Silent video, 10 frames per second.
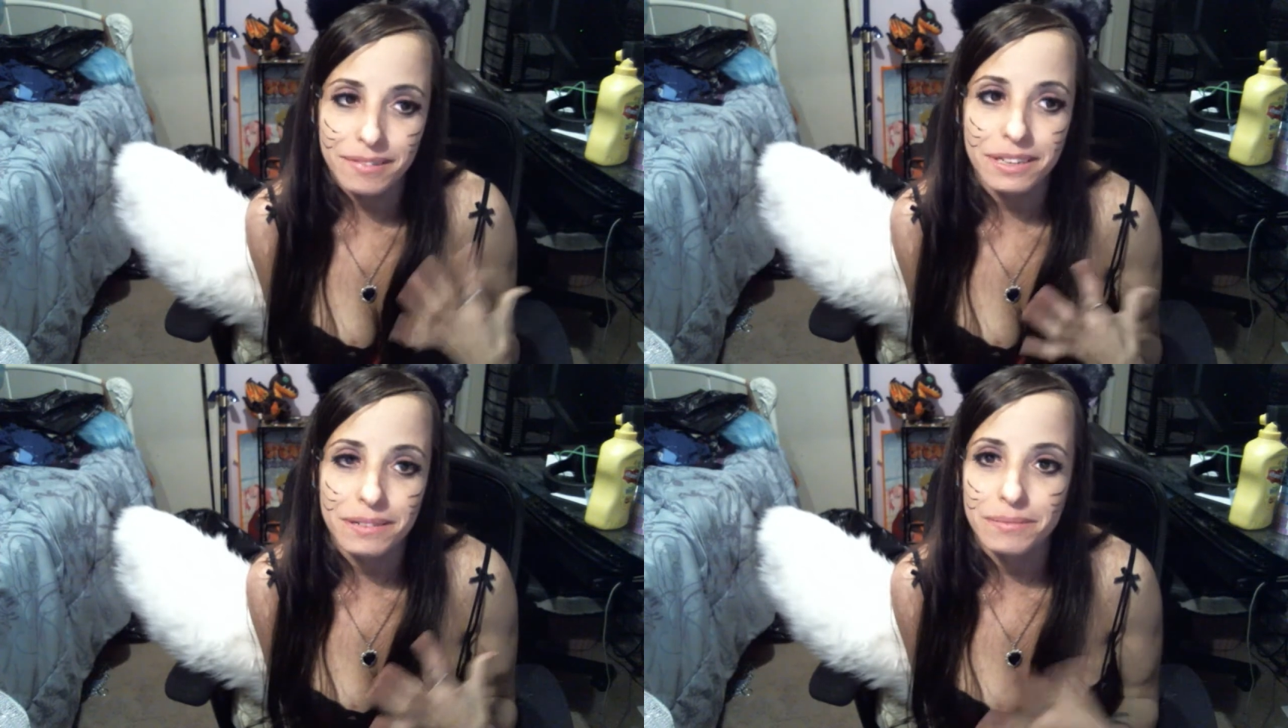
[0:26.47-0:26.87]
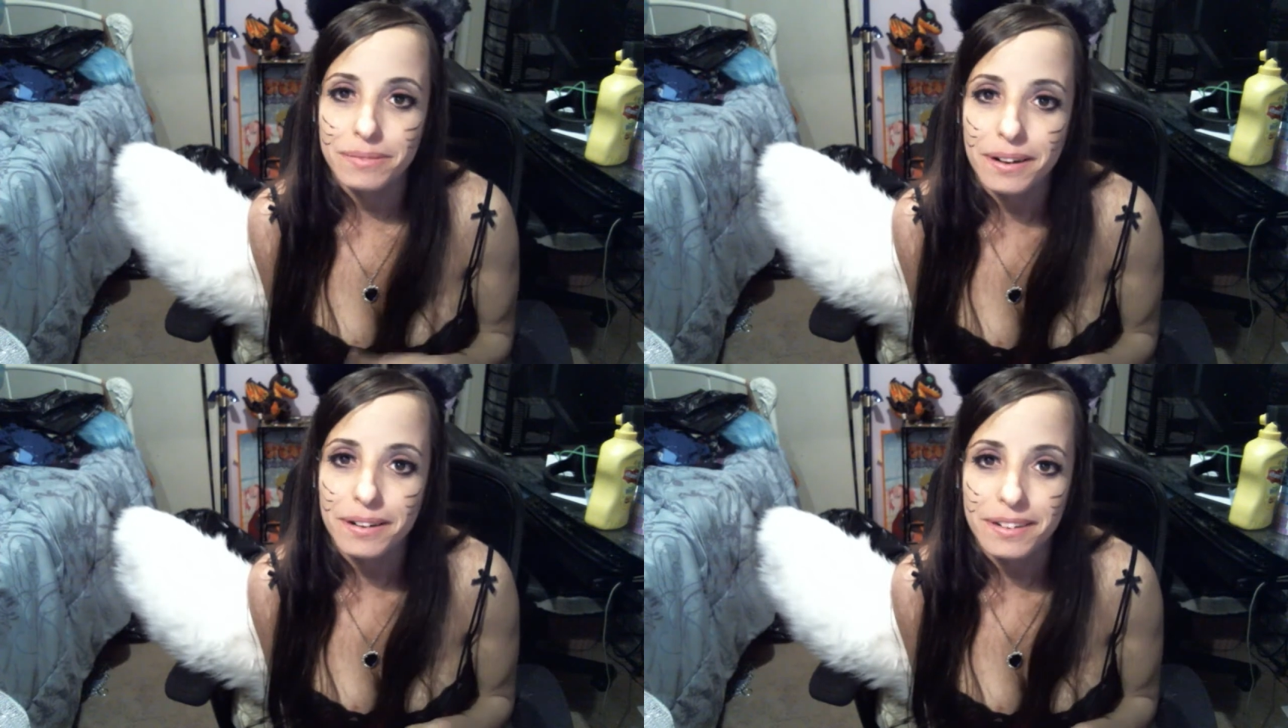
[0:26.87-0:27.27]
work in
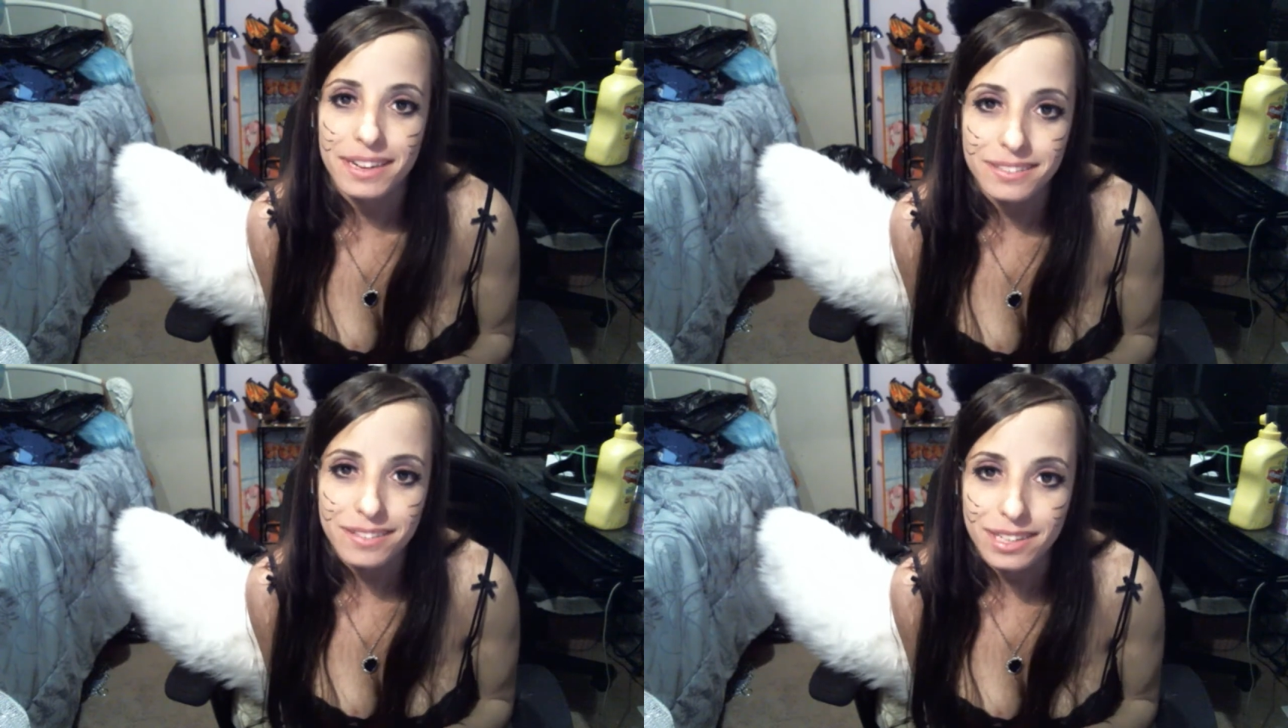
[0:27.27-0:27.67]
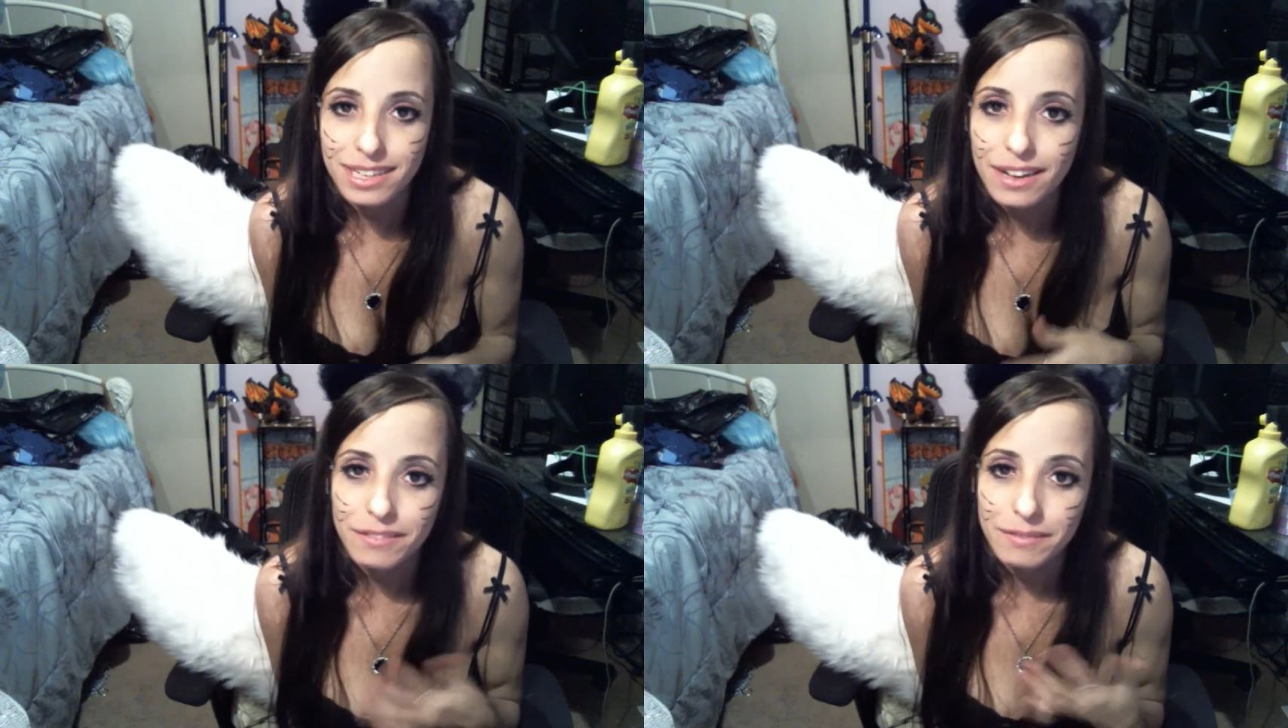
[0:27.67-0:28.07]
progress right
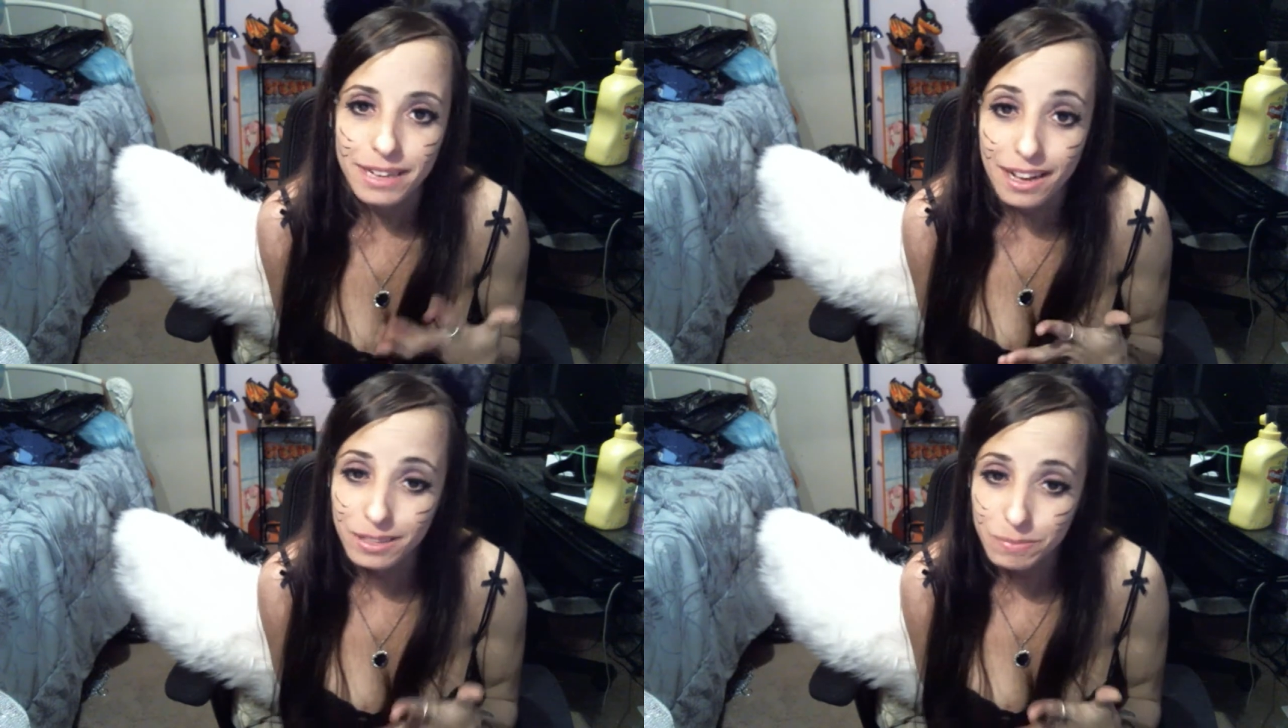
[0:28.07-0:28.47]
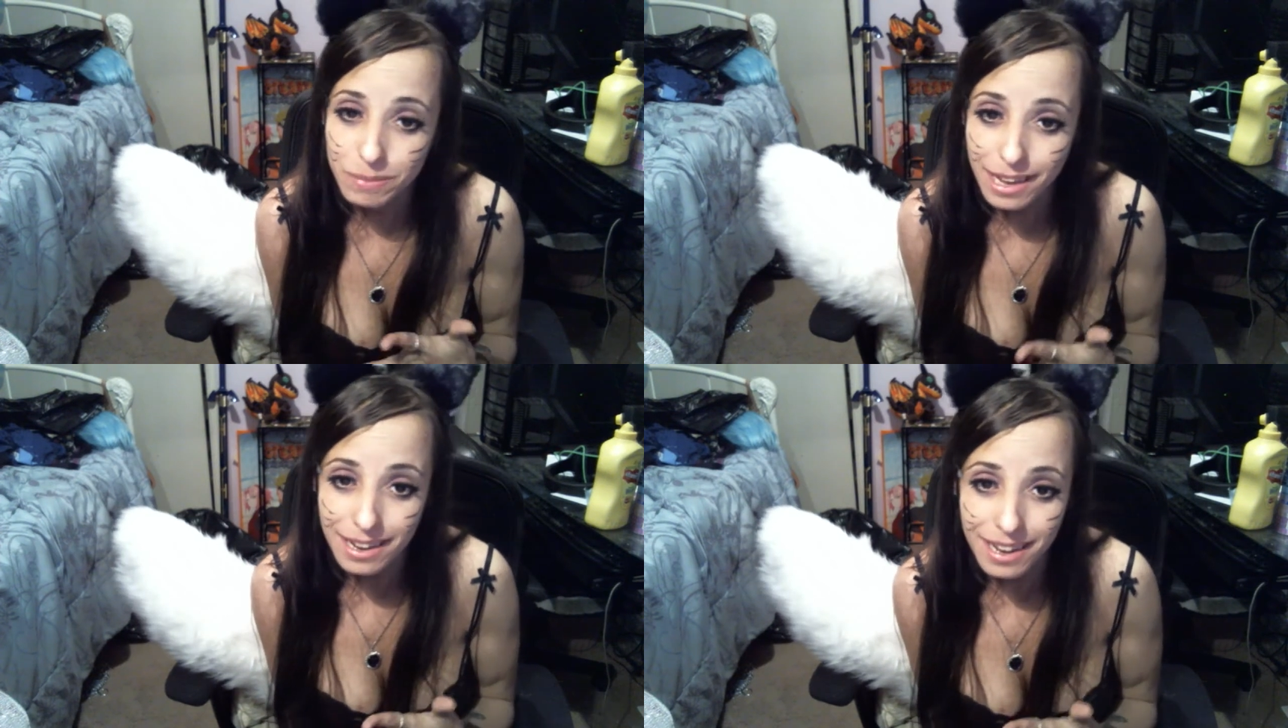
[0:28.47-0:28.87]
now, my
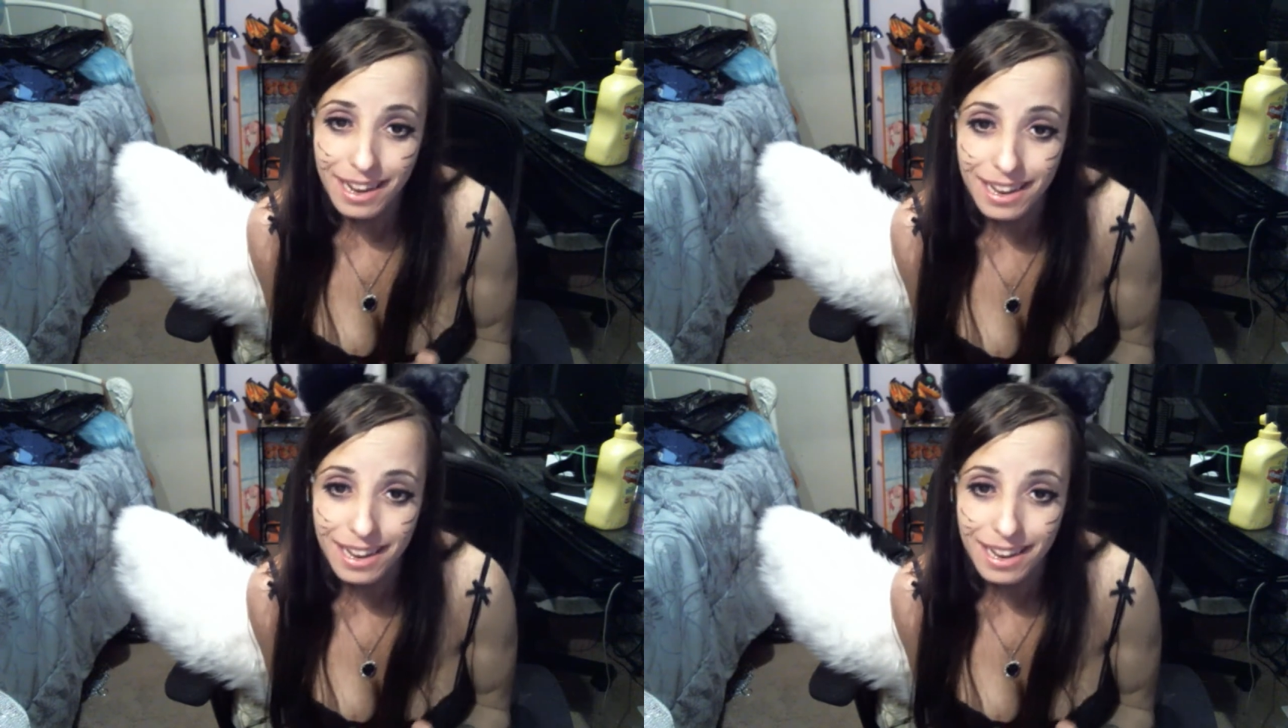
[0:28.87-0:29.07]
cosplay,